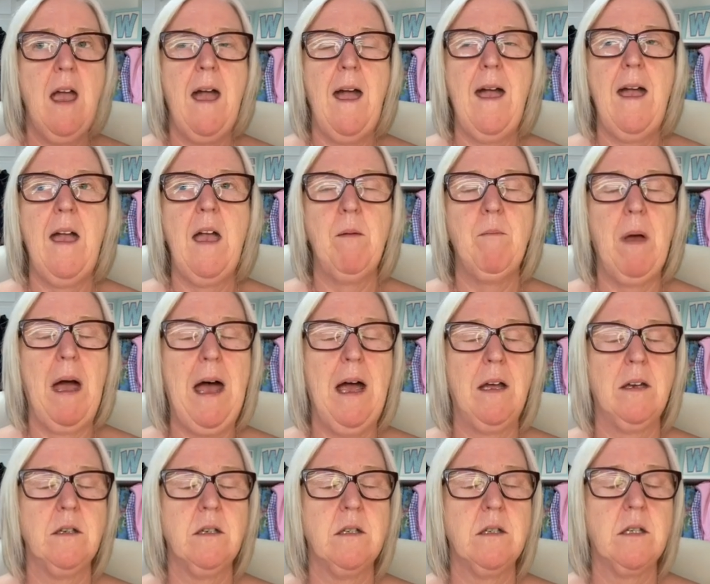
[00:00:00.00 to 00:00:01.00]
Um,
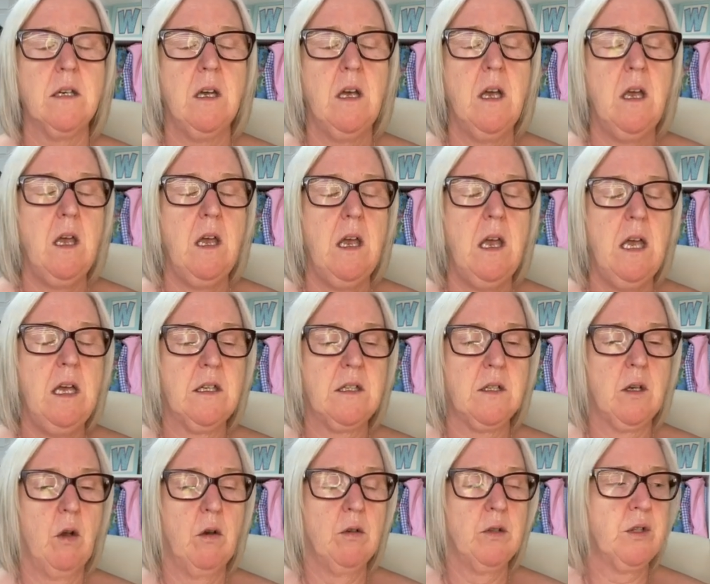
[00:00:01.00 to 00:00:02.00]
and it's
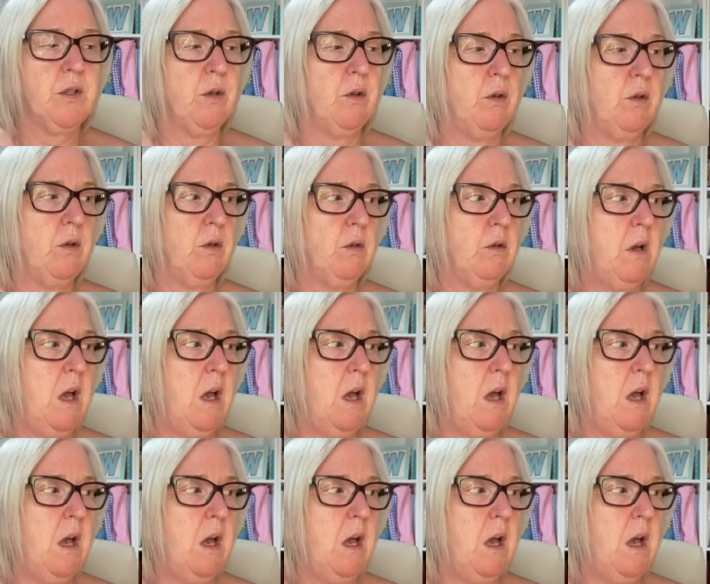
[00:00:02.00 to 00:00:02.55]
also